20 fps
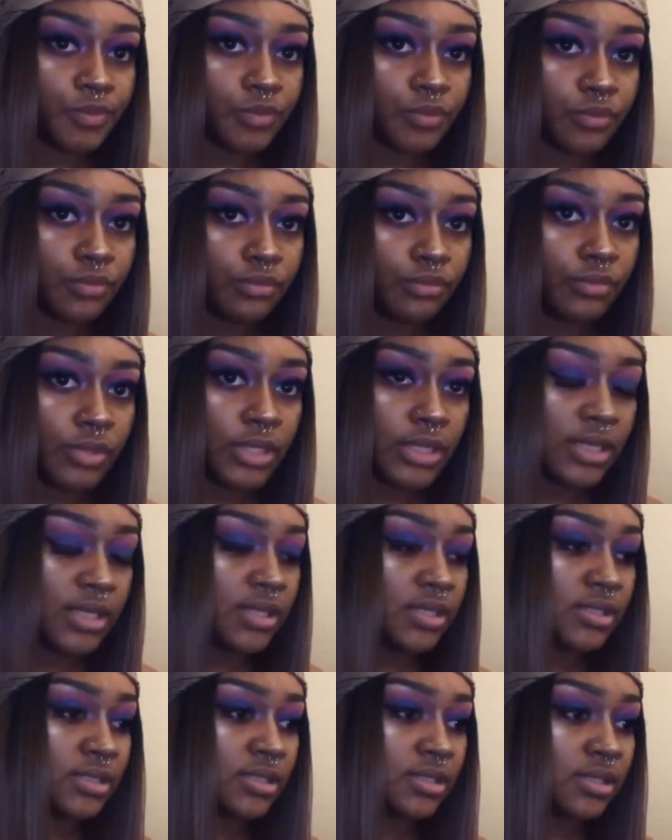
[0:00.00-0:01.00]

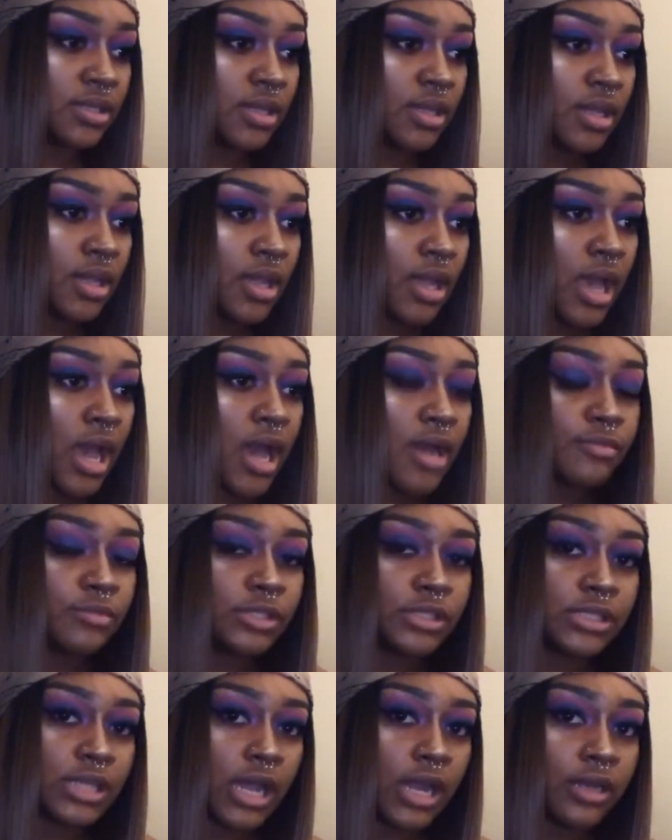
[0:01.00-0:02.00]
because I'm just
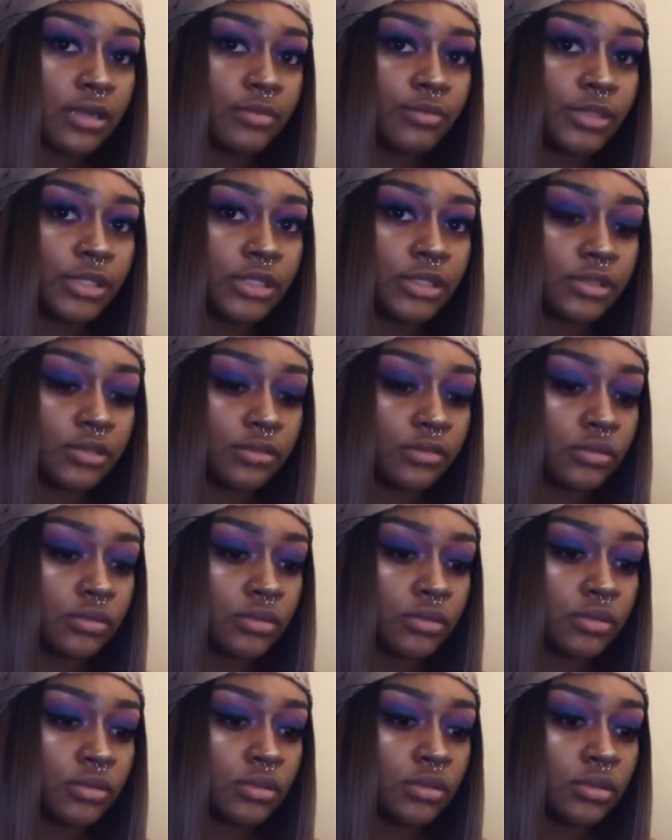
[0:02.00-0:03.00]
tired of being
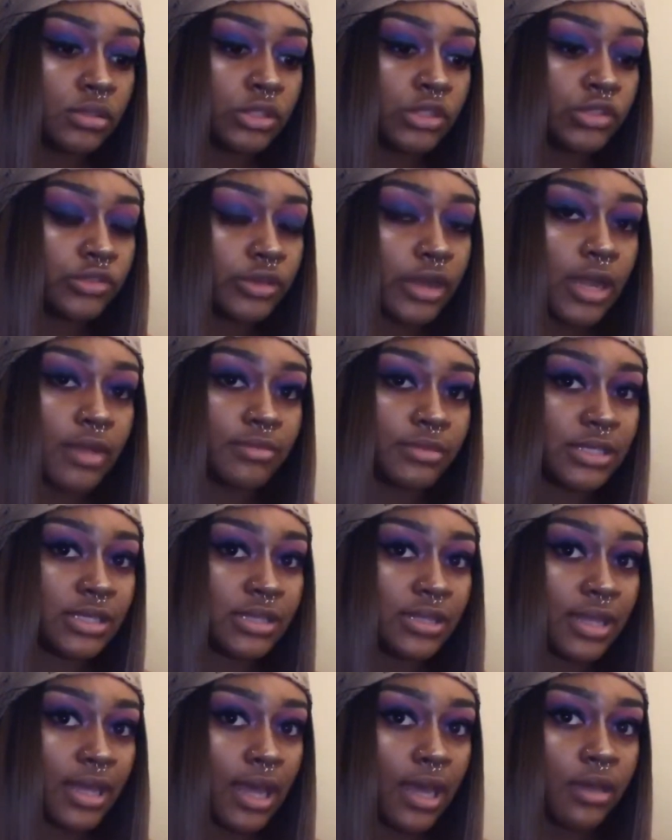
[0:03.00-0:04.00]
trapped in the
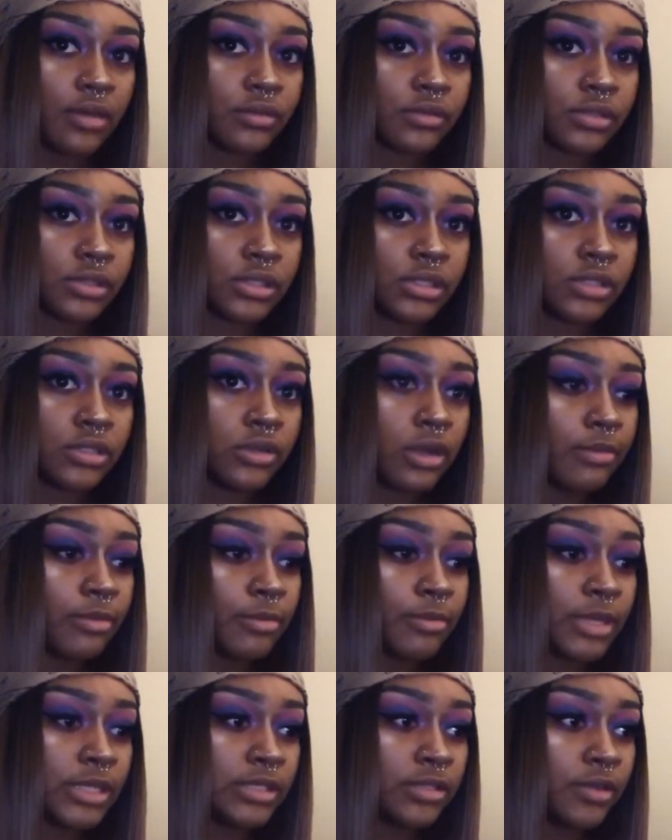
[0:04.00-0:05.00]
house and trapping
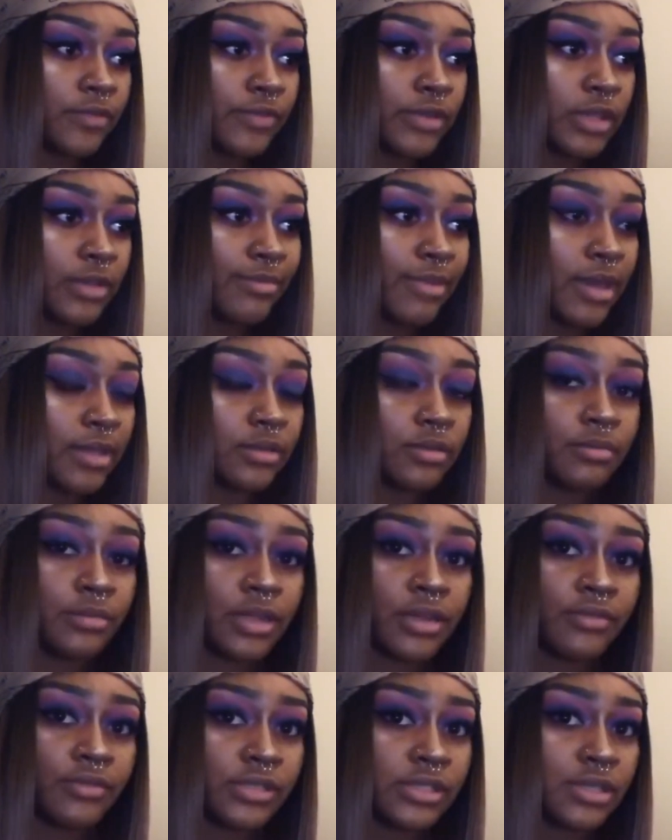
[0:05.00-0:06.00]
myself in the bathroom
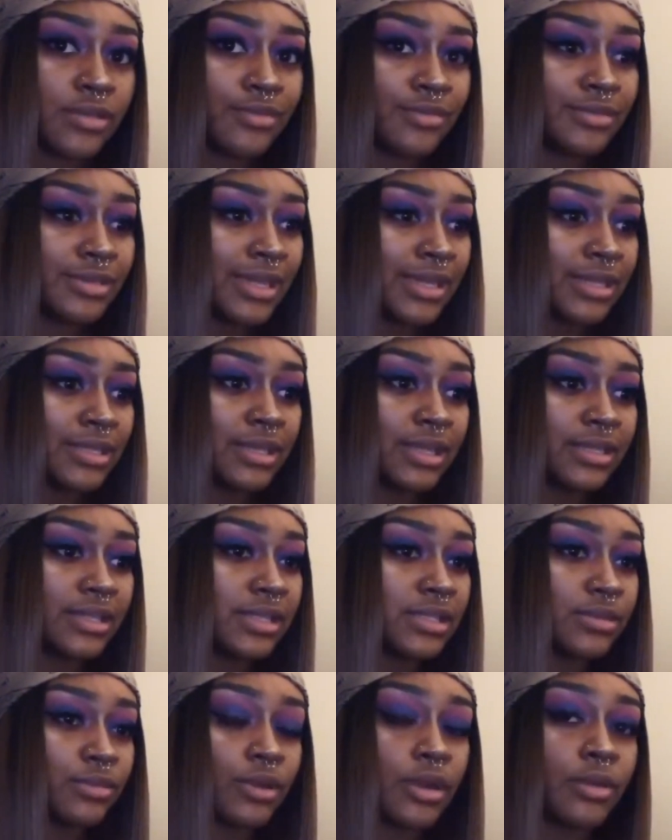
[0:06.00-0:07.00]
every single night. Like,
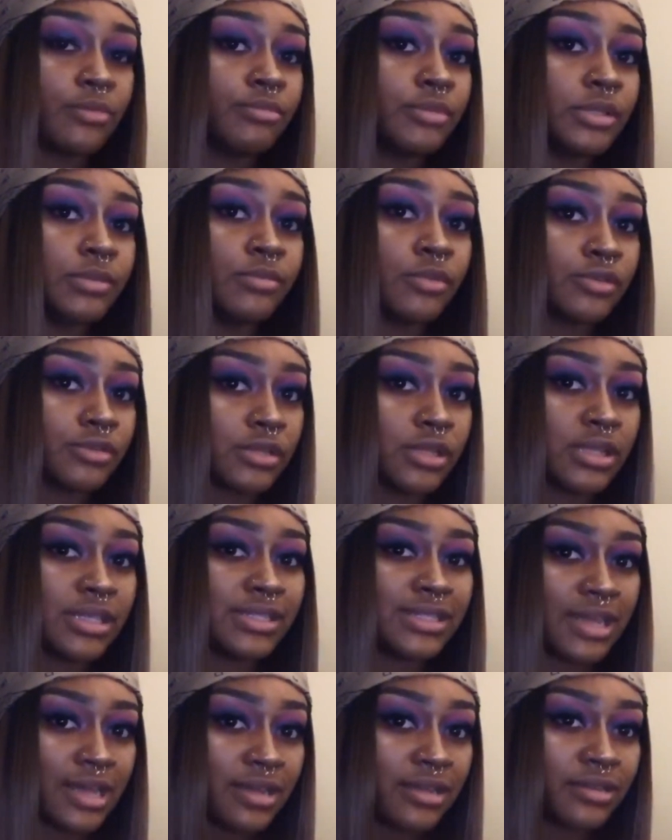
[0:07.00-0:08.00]
that's where I be most of the
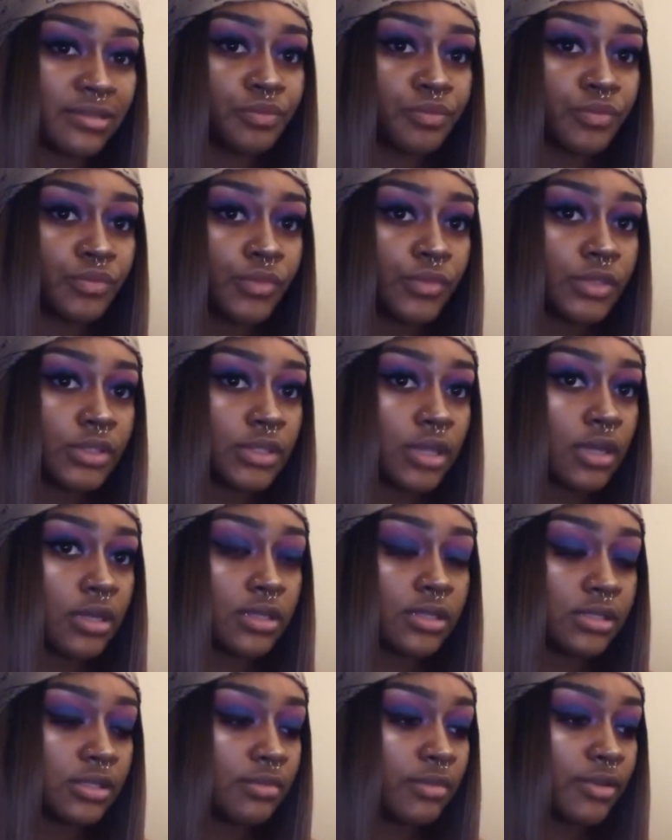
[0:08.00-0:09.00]
time, talking
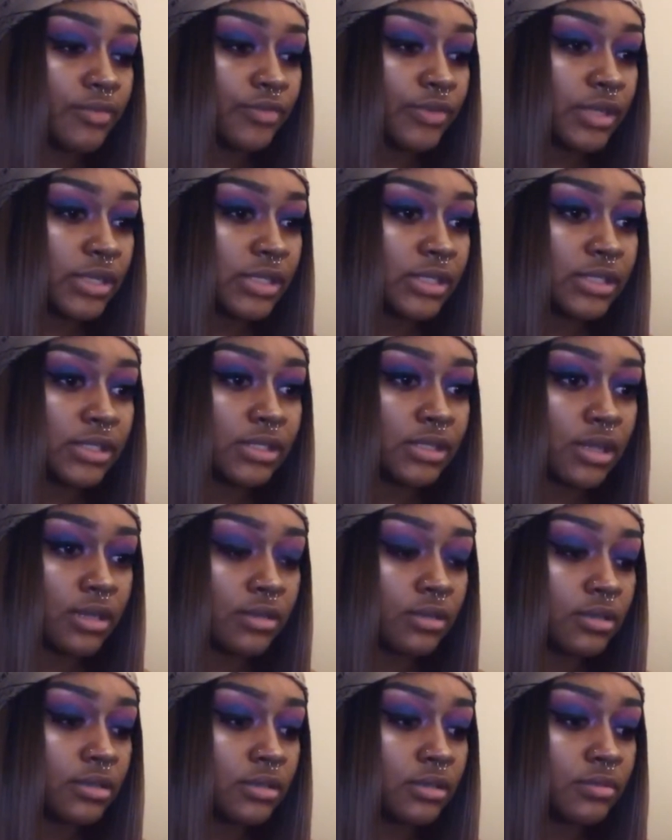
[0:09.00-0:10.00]
to my friends,
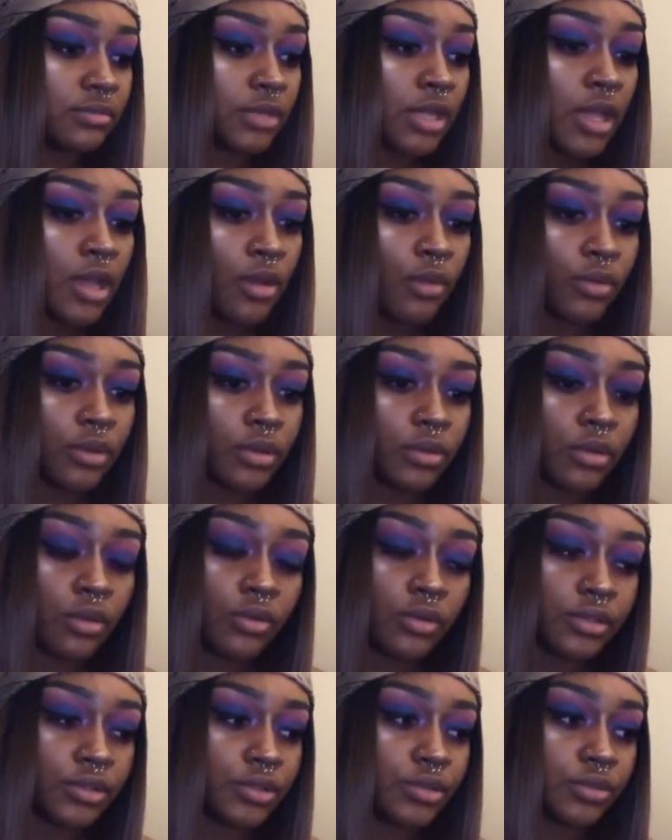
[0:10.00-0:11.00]
telling them what I'm
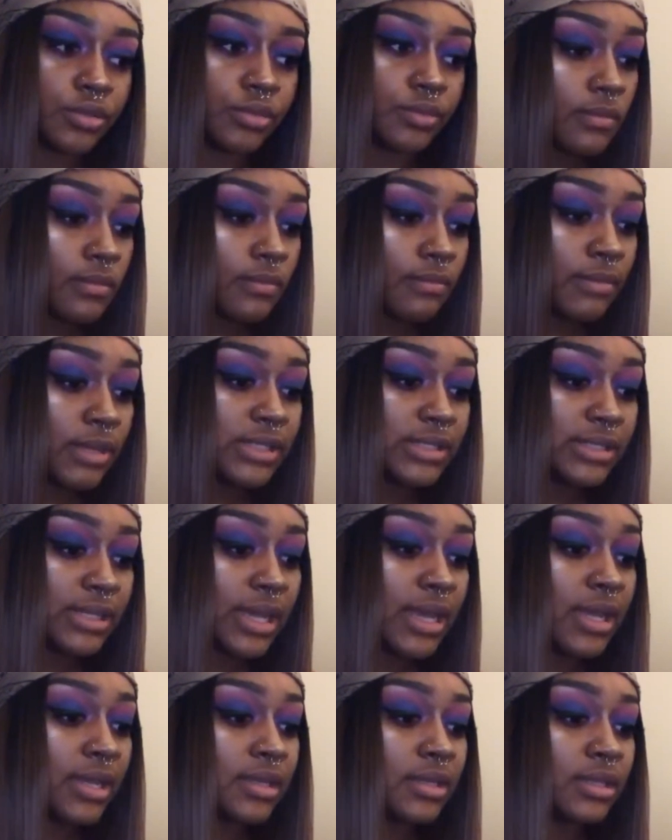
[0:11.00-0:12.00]
going through. My
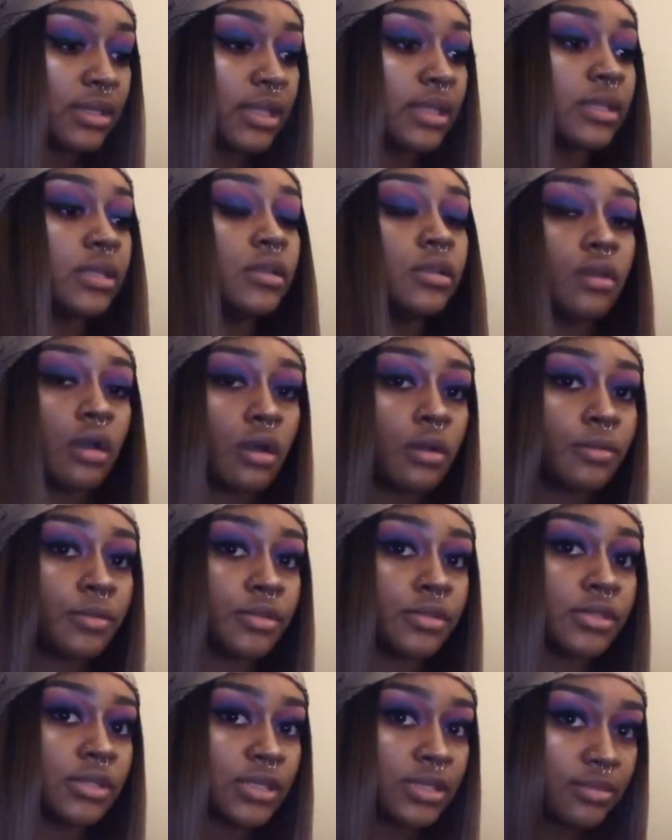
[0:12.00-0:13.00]
dad, like, he
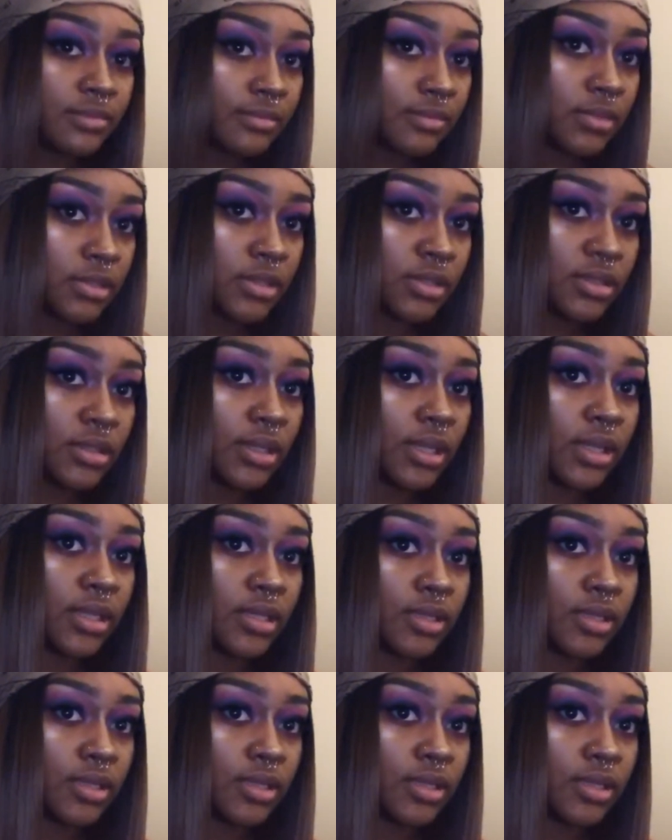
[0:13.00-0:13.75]
almost hit me. Like,